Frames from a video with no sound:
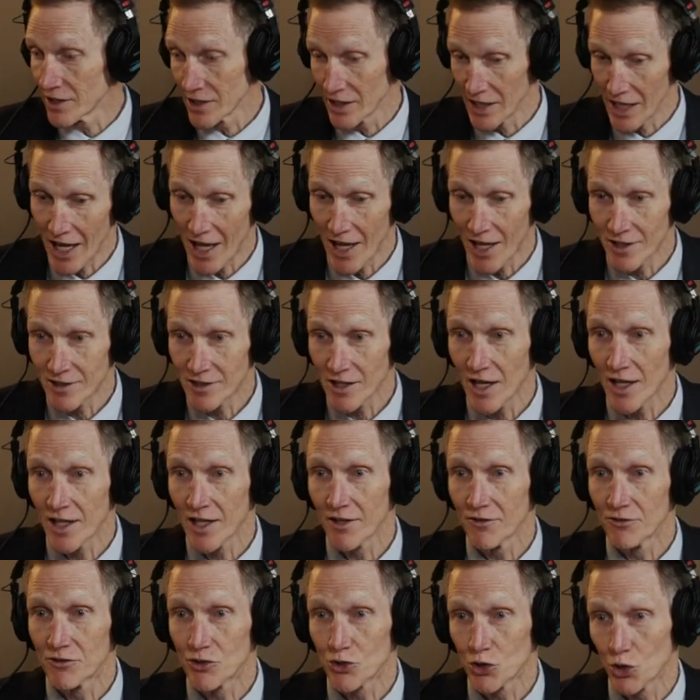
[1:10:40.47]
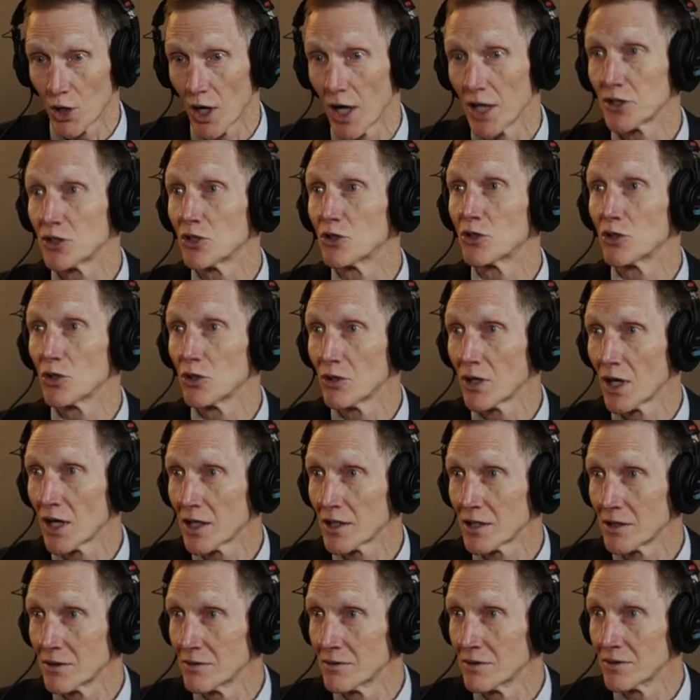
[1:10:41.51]
as I have tried to do
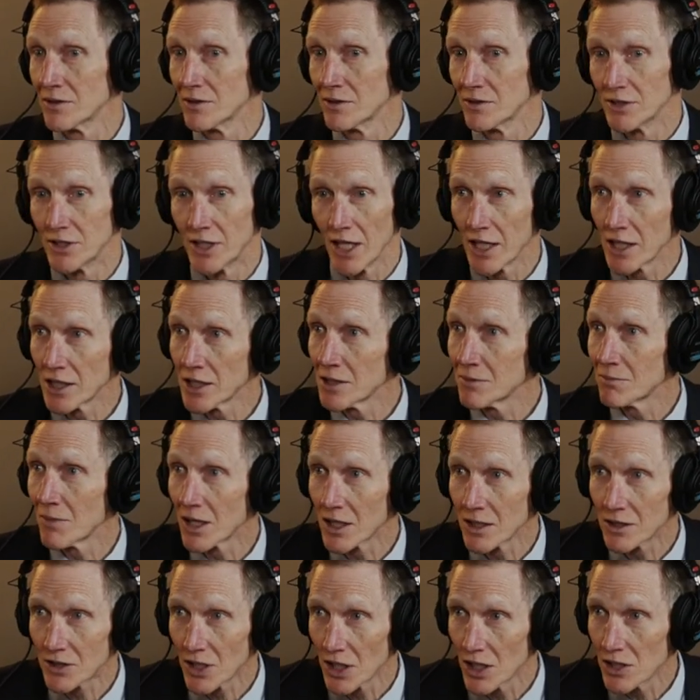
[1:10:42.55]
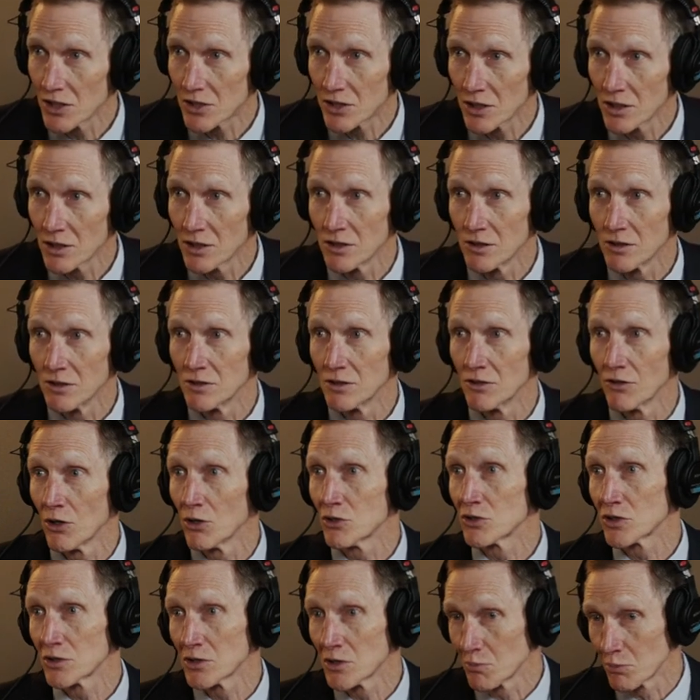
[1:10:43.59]
that in daily meditation and
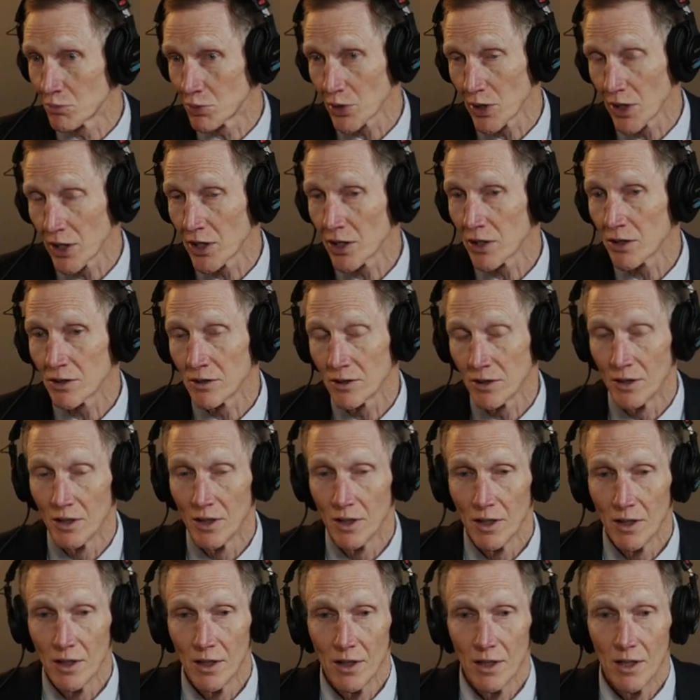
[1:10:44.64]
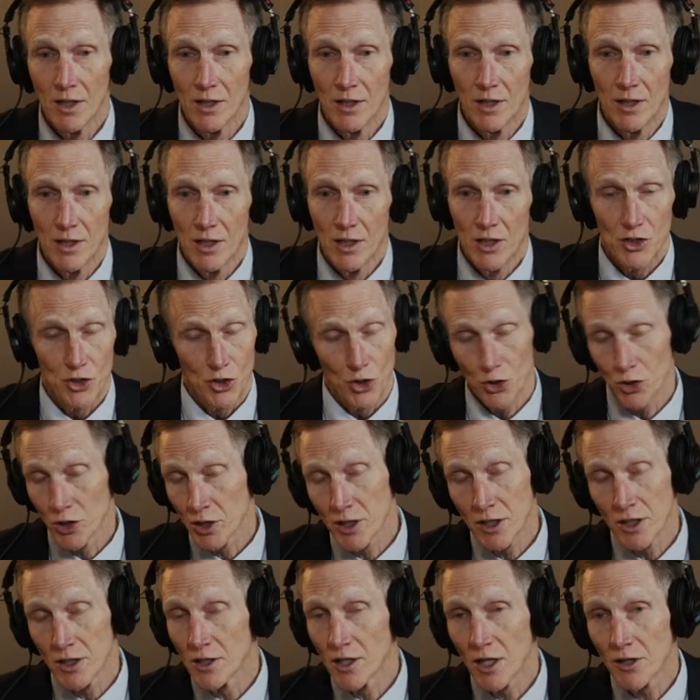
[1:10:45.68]
devotion and prayer and
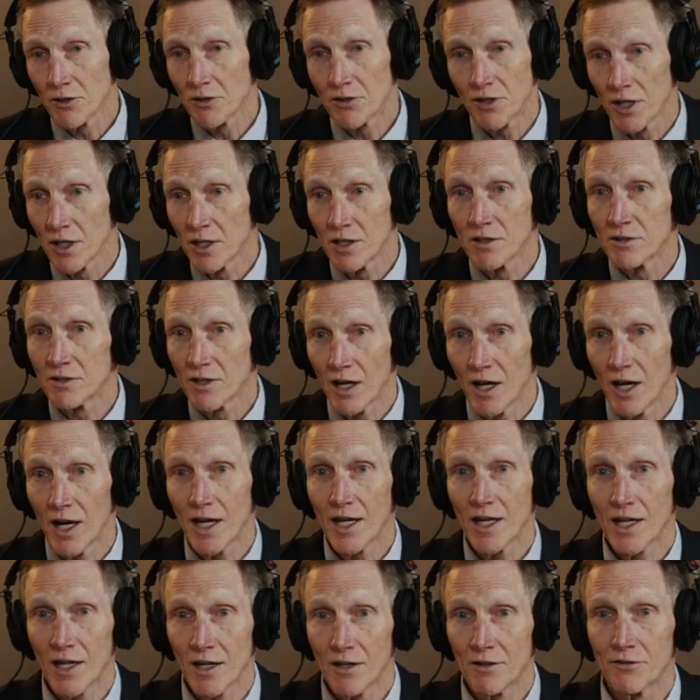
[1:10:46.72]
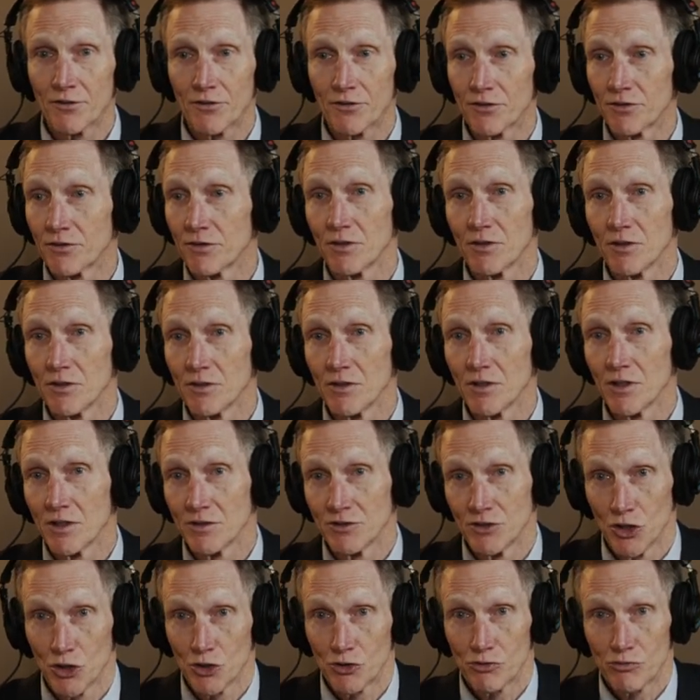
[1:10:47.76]
journaling and other things, I have
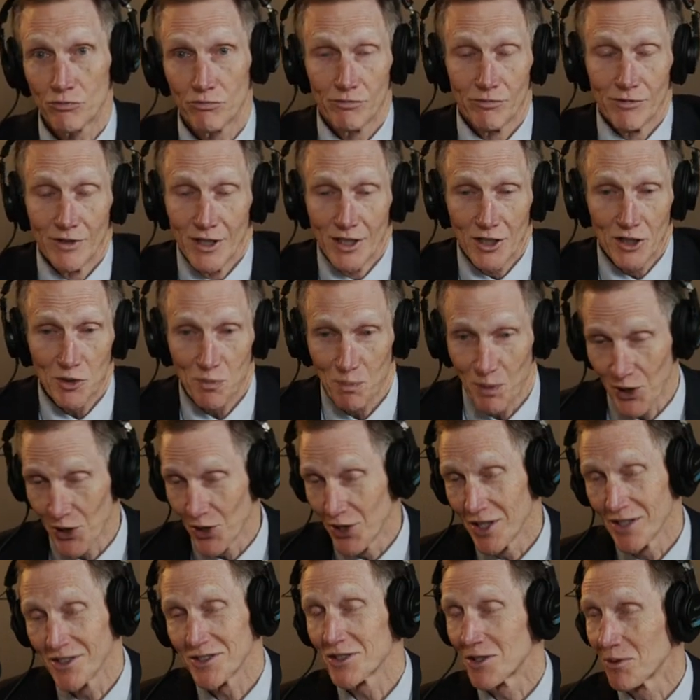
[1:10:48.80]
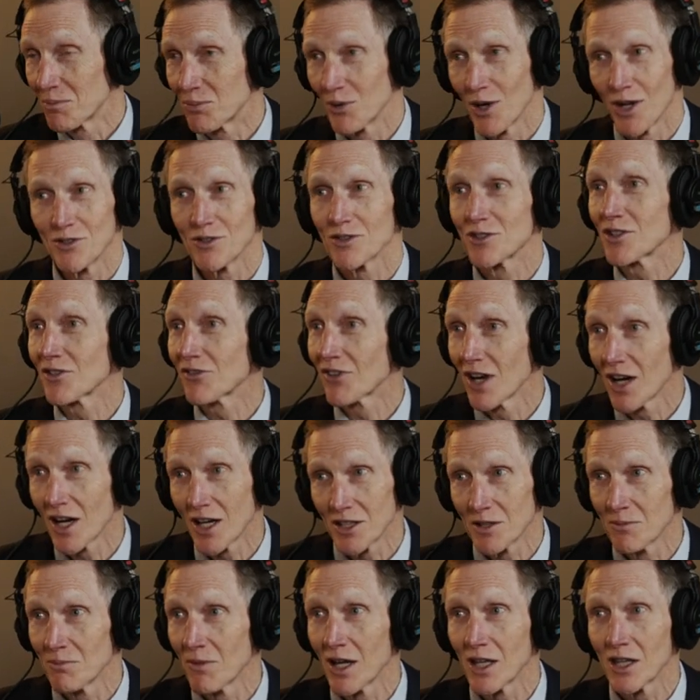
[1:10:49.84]
just experienced the presence of God
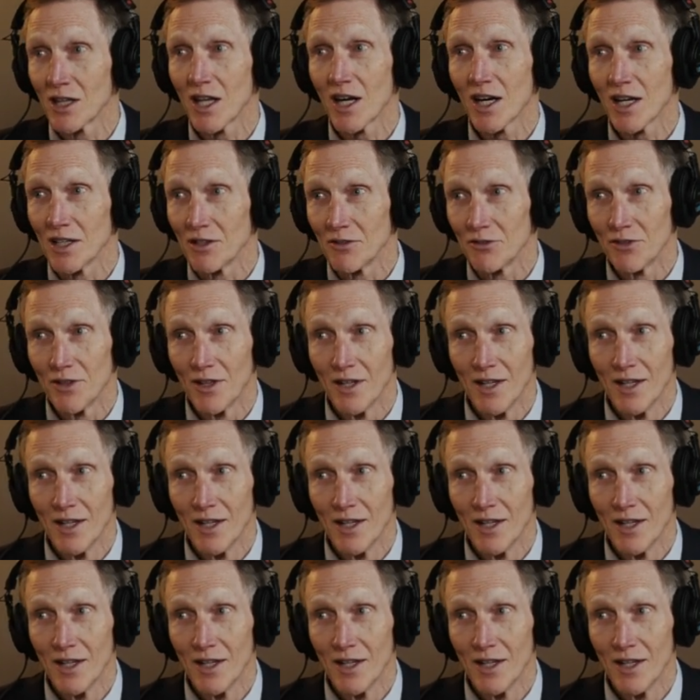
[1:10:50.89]
in my life.